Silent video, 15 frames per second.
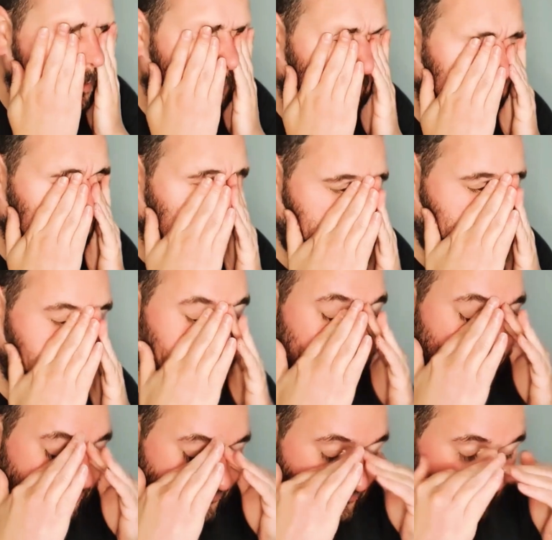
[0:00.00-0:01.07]
Lionel Messi
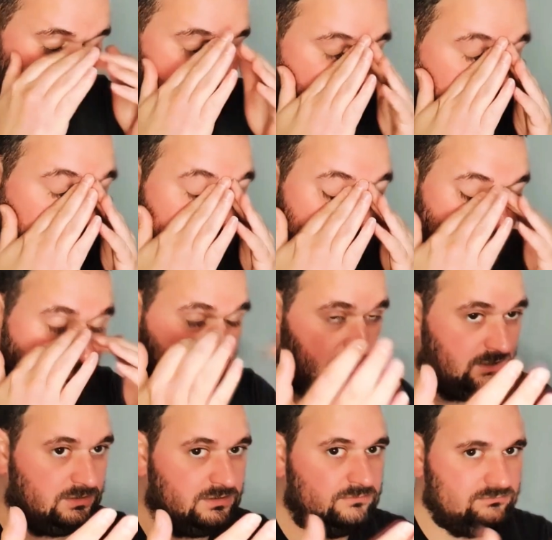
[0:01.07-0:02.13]
looked sick. He looked
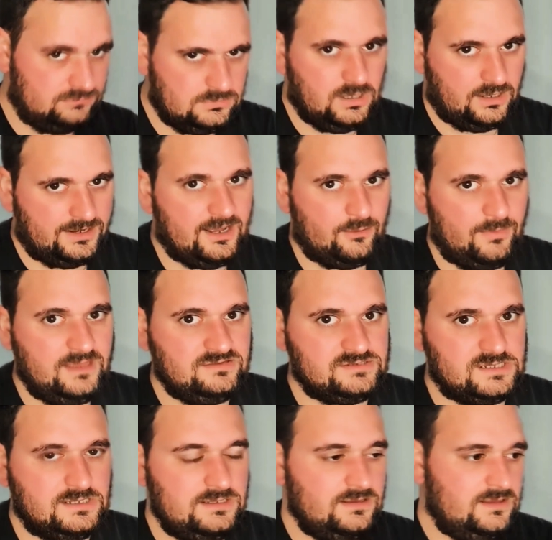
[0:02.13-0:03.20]
like Lionel
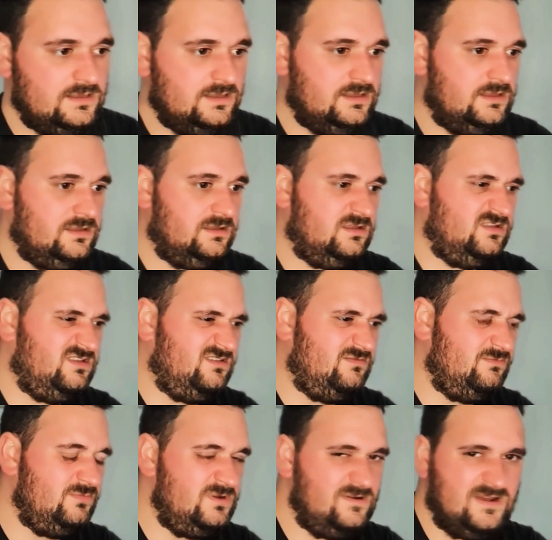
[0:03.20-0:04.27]
Messi.
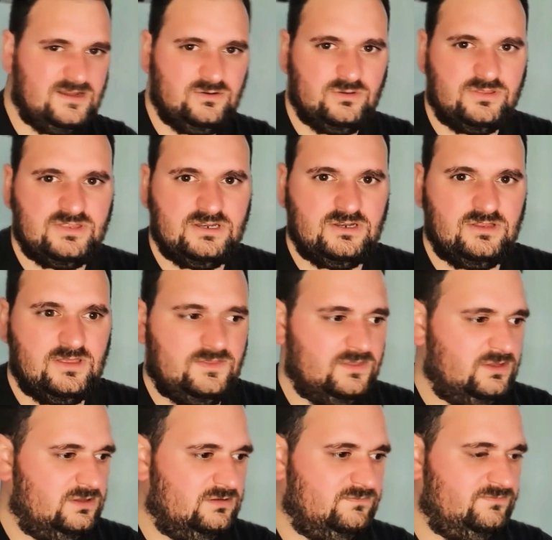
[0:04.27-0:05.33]
There ain't nothing that
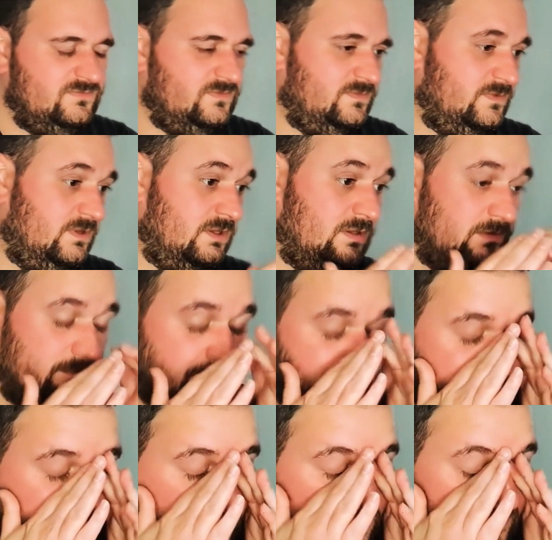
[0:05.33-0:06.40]
that, um,
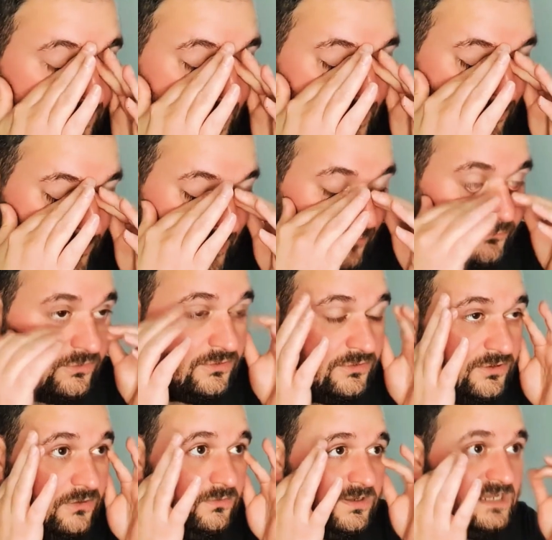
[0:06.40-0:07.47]
that anyone else couldn't
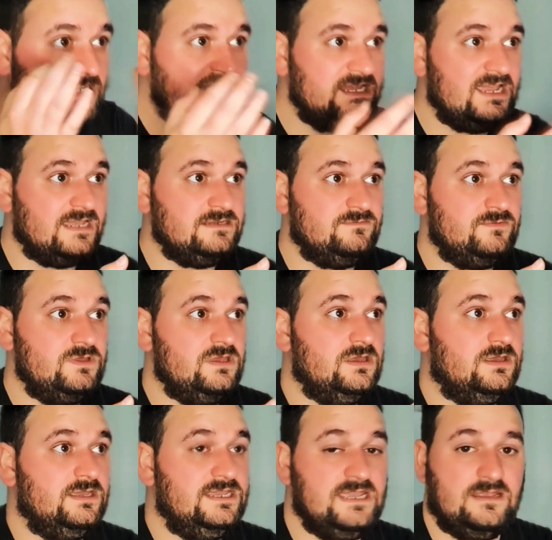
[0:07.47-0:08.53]
do. E A
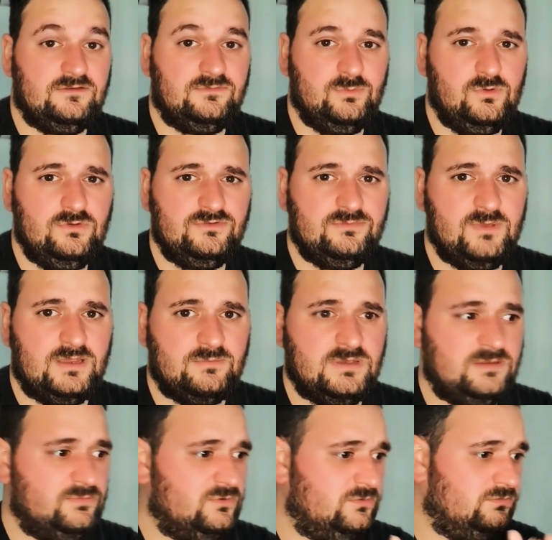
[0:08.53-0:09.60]
uh, E A Sports make
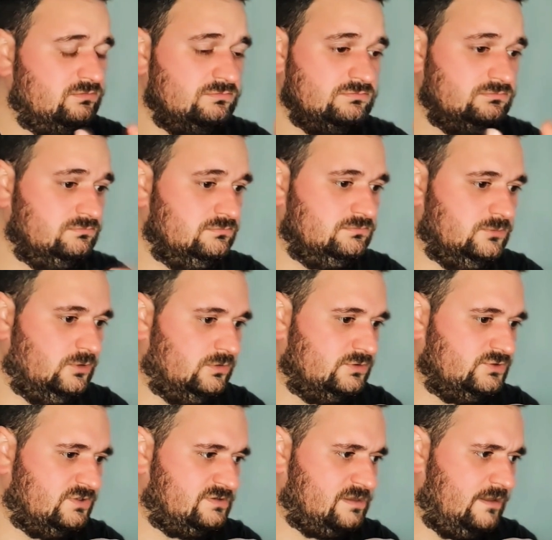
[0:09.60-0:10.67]
people look
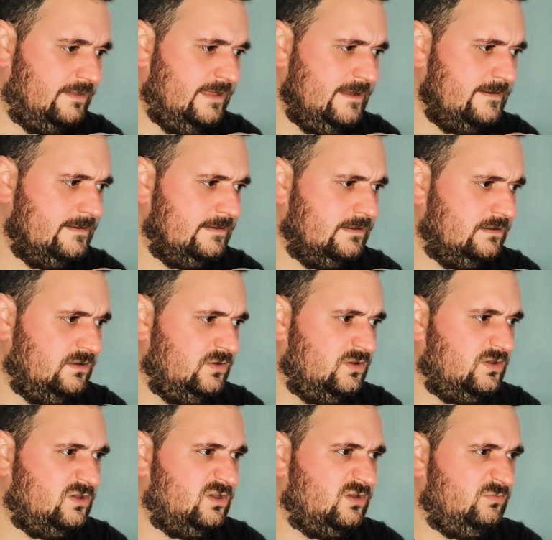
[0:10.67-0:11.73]
just like that.
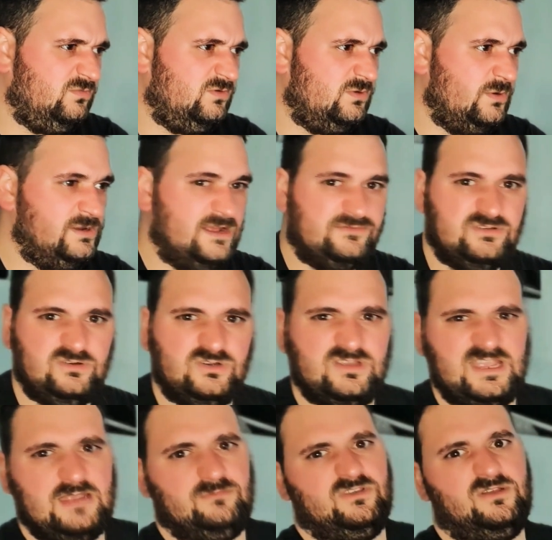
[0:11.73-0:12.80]
Um, you only have to look
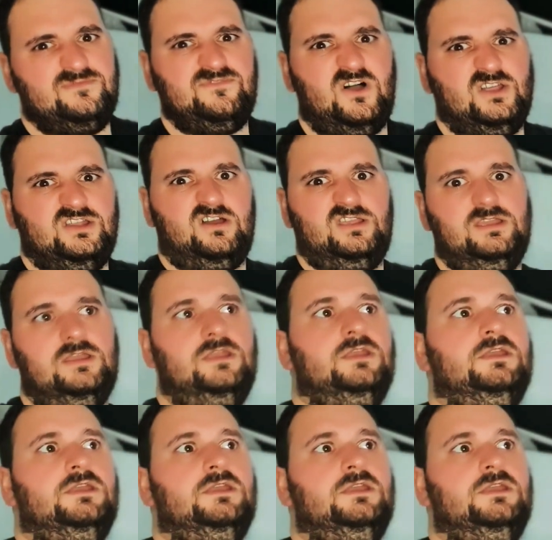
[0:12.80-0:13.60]
at games like Fight Night,